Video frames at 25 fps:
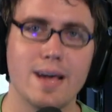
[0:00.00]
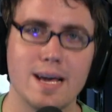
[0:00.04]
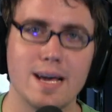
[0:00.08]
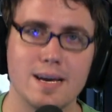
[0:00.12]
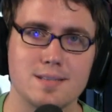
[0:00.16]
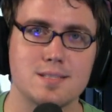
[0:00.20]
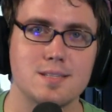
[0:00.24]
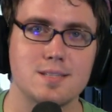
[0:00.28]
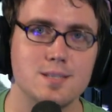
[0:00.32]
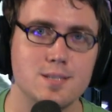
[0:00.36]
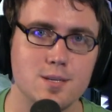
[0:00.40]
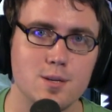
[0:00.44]

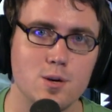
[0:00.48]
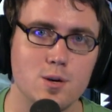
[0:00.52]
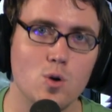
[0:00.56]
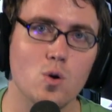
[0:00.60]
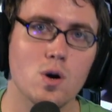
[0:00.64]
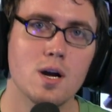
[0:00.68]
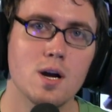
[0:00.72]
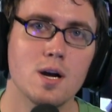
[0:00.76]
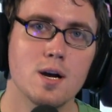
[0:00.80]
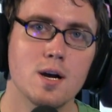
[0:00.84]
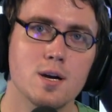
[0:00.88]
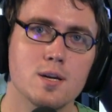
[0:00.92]
us to
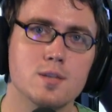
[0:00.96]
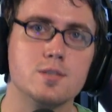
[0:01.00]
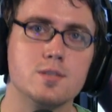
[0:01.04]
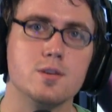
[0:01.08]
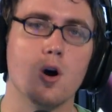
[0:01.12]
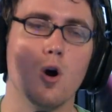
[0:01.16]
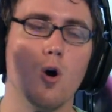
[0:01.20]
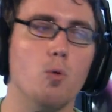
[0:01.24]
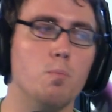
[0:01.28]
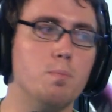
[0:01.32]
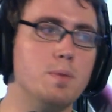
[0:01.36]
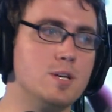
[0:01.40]
do.
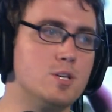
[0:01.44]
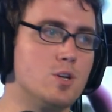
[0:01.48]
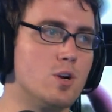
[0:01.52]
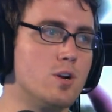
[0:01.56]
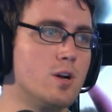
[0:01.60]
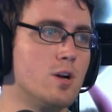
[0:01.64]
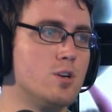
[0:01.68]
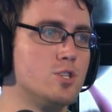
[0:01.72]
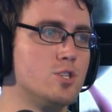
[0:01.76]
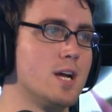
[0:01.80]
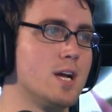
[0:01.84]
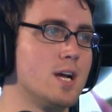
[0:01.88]
So be sure
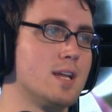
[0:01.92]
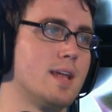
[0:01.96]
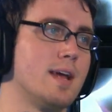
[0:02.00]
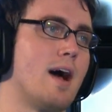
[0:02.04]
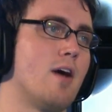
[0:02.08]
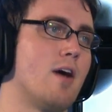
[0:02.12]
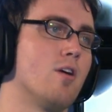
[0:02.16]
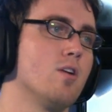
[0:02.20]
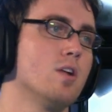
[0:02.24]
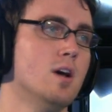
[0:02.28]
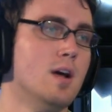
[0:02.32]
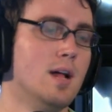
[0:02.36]
to go check that
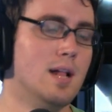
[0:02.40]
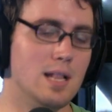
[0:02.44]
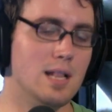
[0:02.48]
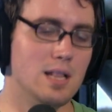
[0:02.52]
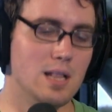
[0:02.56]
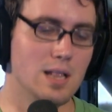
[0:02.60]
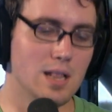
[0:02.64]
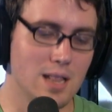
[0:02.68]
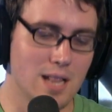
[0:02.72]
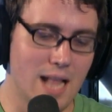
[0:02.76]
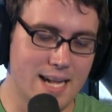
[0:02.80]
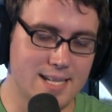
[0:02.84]
out.
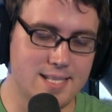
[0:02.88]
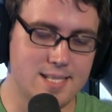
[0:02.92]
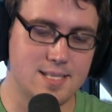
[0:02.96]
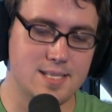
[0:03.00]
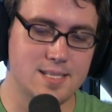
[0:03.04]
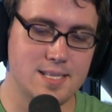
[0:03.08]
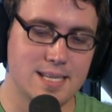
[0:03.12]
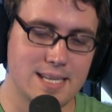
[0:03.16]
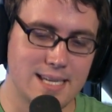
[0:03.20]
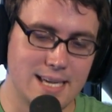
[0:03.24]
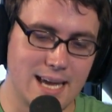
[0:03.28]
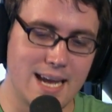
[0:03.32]

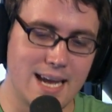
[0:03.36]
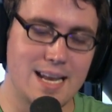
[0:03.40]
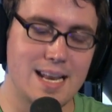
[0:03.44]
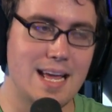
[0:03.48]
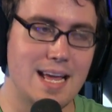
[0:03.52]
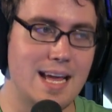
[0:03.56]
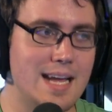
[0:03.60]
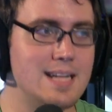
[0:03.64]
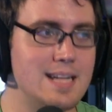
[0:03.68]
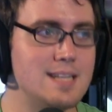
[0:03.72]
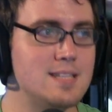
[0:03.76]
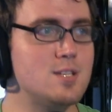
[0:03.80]
Let's get
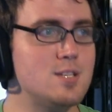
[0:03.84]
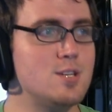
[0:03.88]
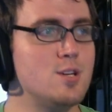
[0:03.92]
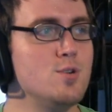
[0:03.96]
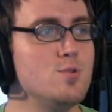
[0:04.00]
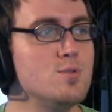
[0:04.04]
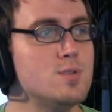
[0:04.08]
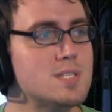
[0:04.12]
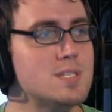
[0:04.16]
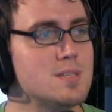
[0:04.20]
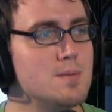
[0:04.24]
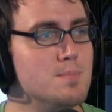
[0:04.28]

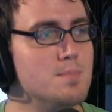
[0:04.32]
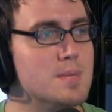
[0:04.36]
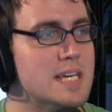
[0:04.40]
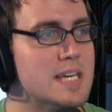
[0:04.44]
into some